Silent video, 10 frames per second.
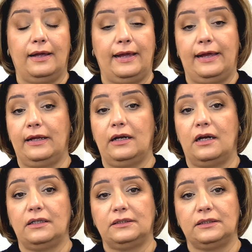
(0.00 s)
hair
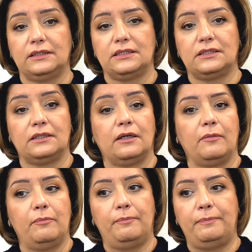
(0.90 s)
artists,
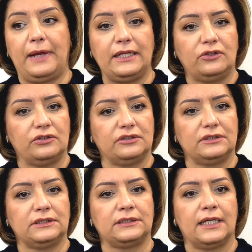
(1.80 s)

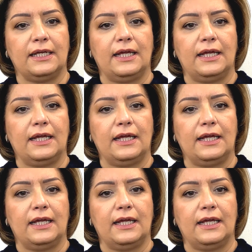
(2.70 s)
painters,